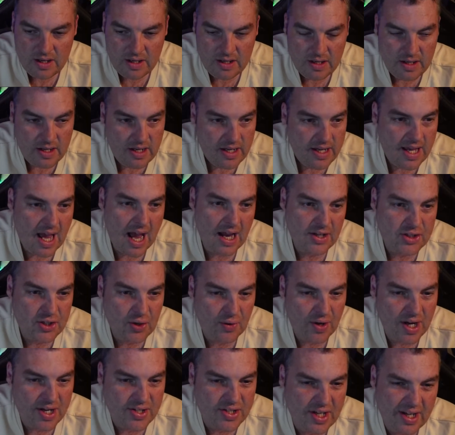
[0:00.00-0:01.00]
Yeah,
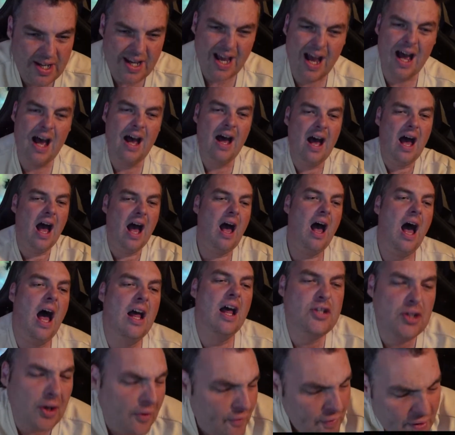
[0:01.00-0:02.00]
Teresa, yeah. I
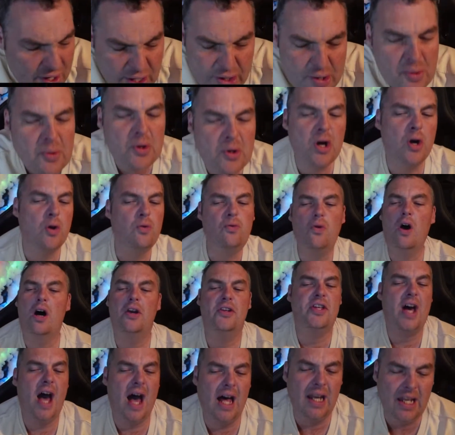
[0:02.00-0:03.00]
don't think you'll go Rod
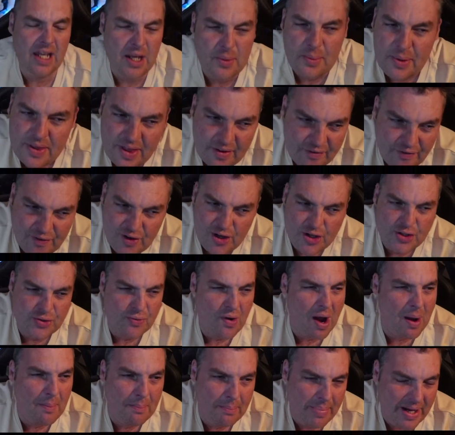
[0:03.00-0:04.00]
Ali with a
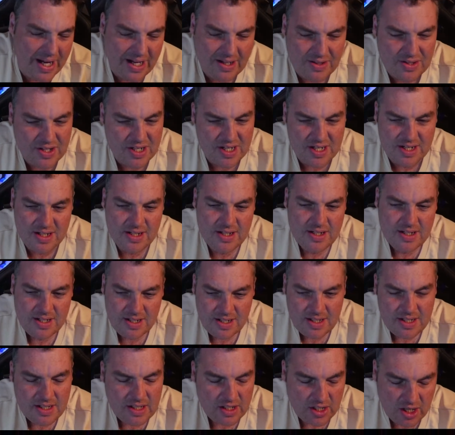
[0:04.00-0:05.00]
first-round pick, though.
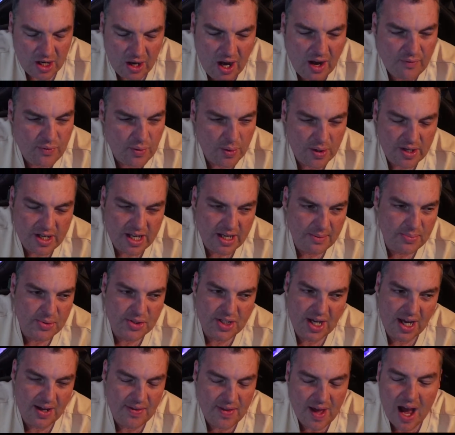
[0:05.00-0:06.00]
Everyone keeps
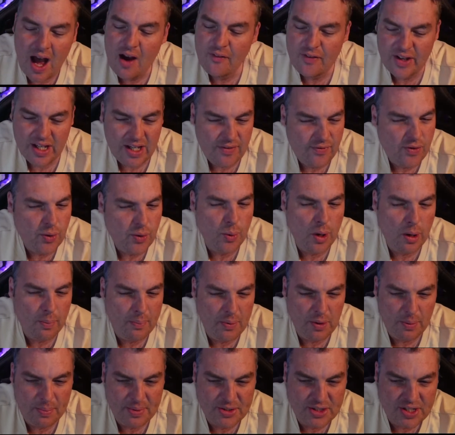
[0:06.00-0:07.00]
saying that. I think if you open
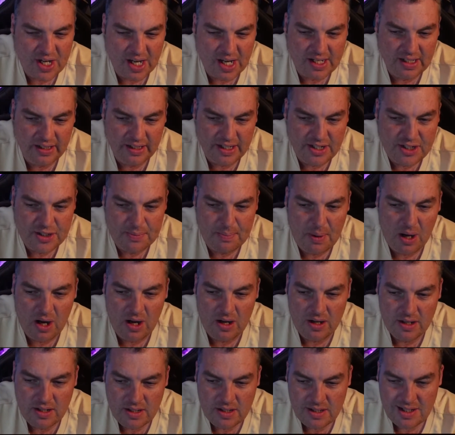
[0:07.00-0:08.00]
up a second list spot,
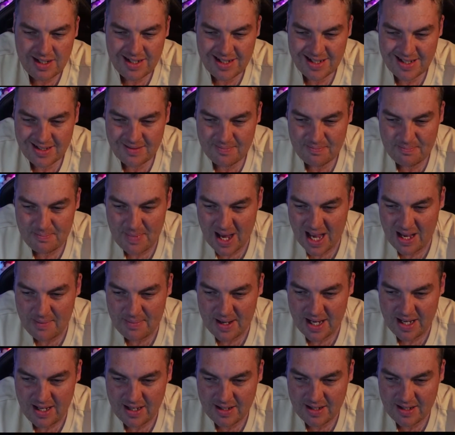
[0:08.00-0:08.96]
maybe.